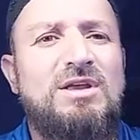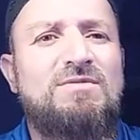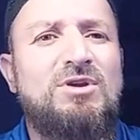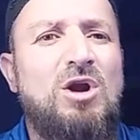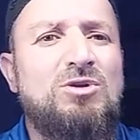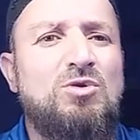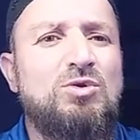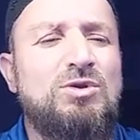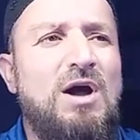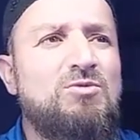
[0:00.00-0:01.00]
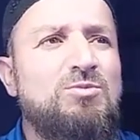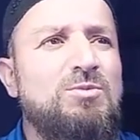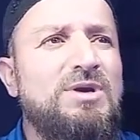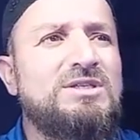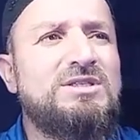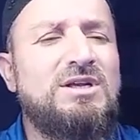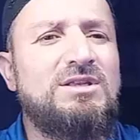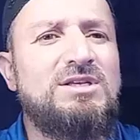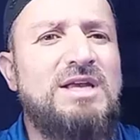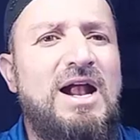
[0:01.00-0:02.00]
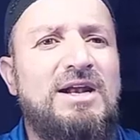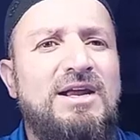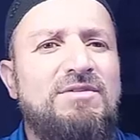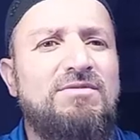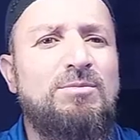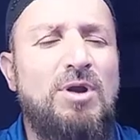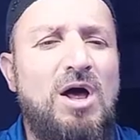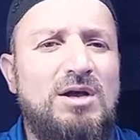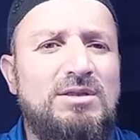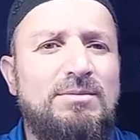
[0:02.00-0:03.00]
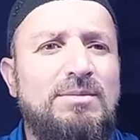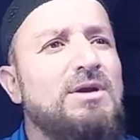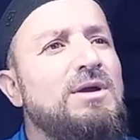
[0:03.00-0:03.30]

they will not go to the output because this AND gate will block them.